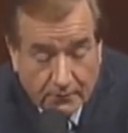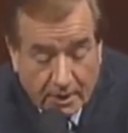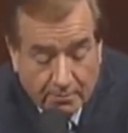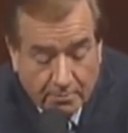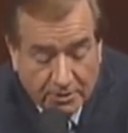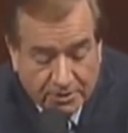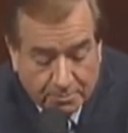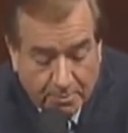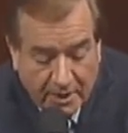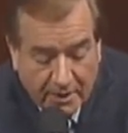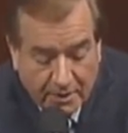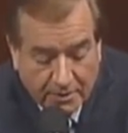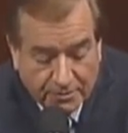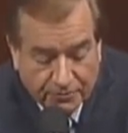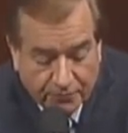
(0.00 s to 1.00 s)
But
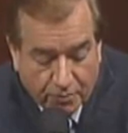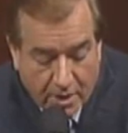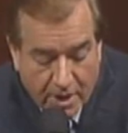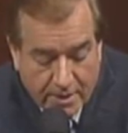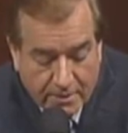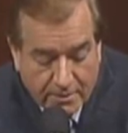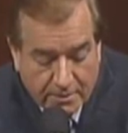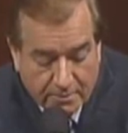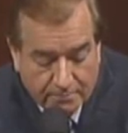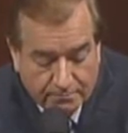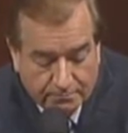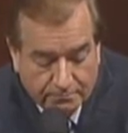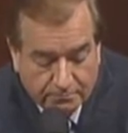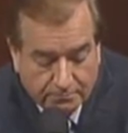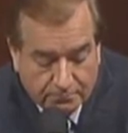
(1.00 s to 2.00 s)
speaking as a friend,
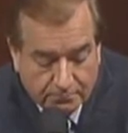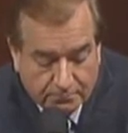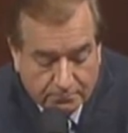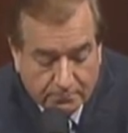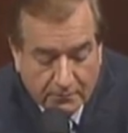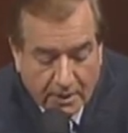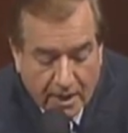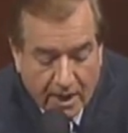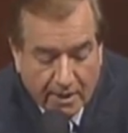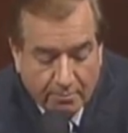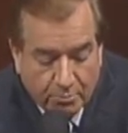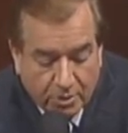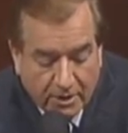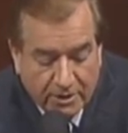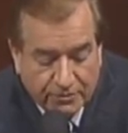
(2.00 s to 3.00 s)
I am
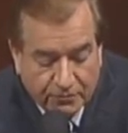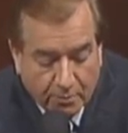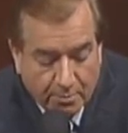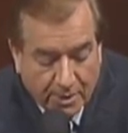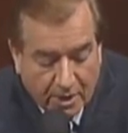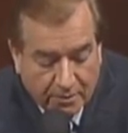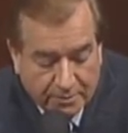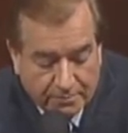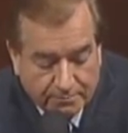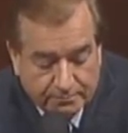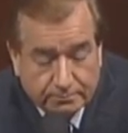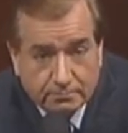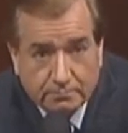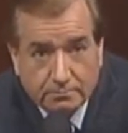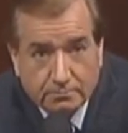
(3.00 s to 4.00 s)
pleased for Milt
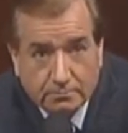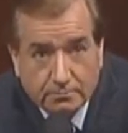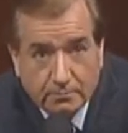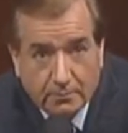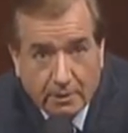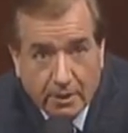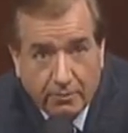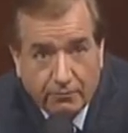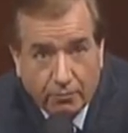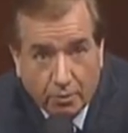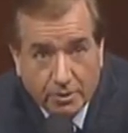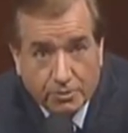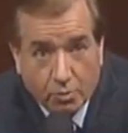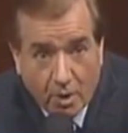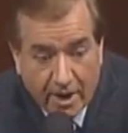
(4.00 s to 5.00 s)
and for
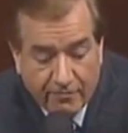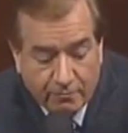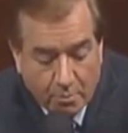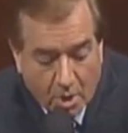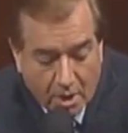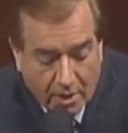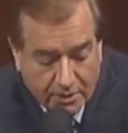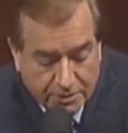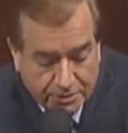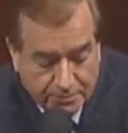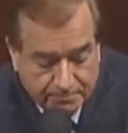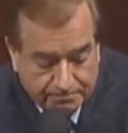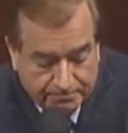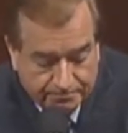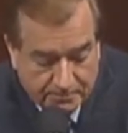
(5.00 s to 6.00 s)
his wife Marge.
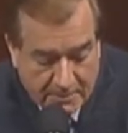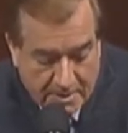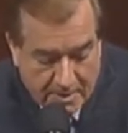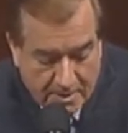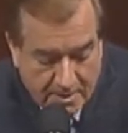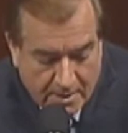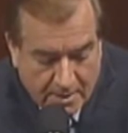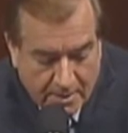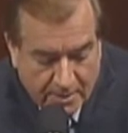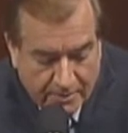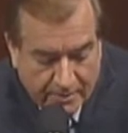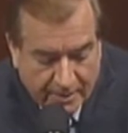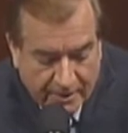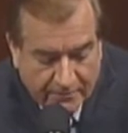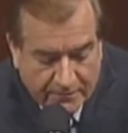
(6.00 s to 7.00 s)

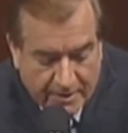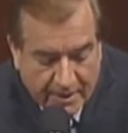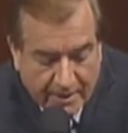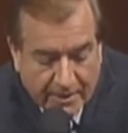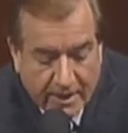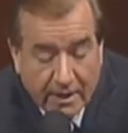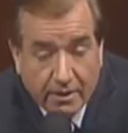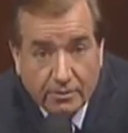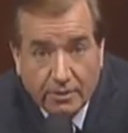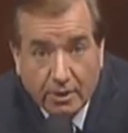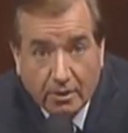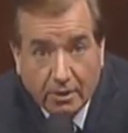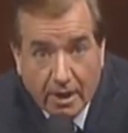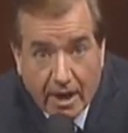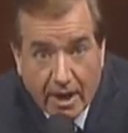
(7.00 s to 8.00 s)
They have dedicated
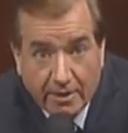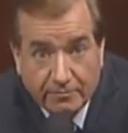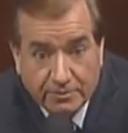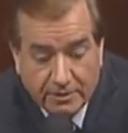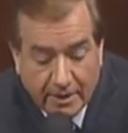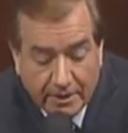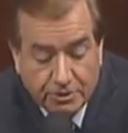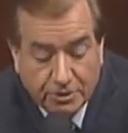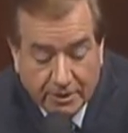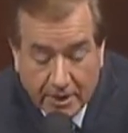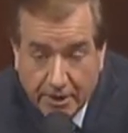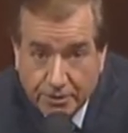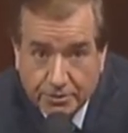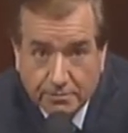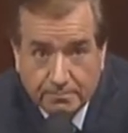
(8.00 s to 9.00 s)
their lives to
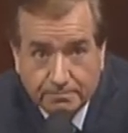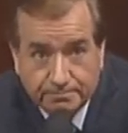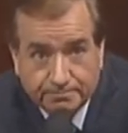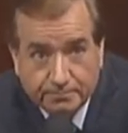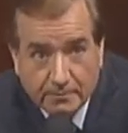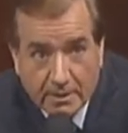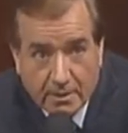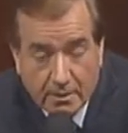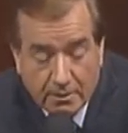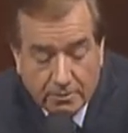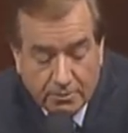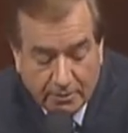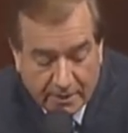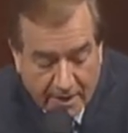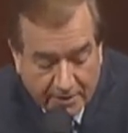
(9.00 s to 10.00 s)
education,
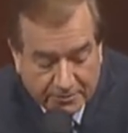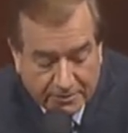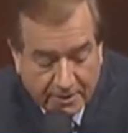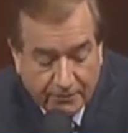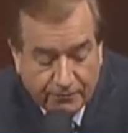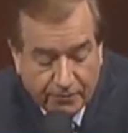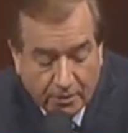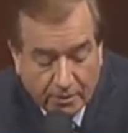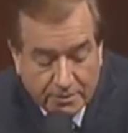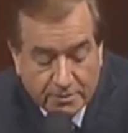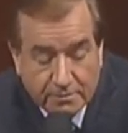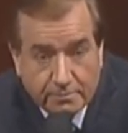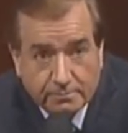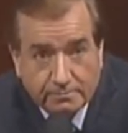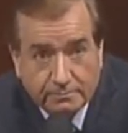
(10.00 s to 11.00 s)
to Cal State
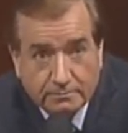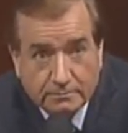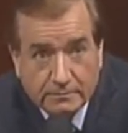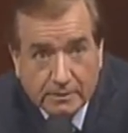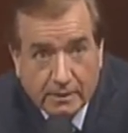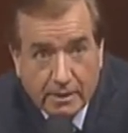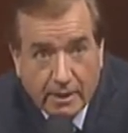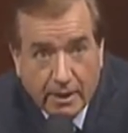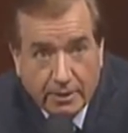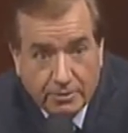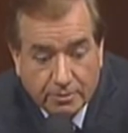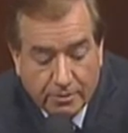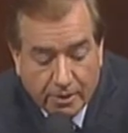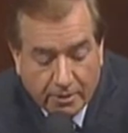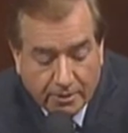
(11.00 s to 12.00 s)
Fullerton, and
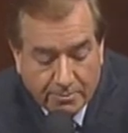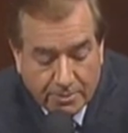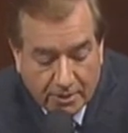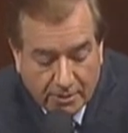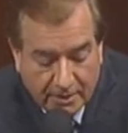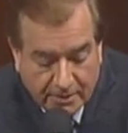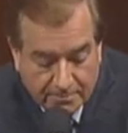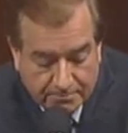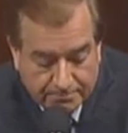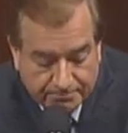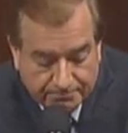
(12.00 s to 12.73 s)
to their community.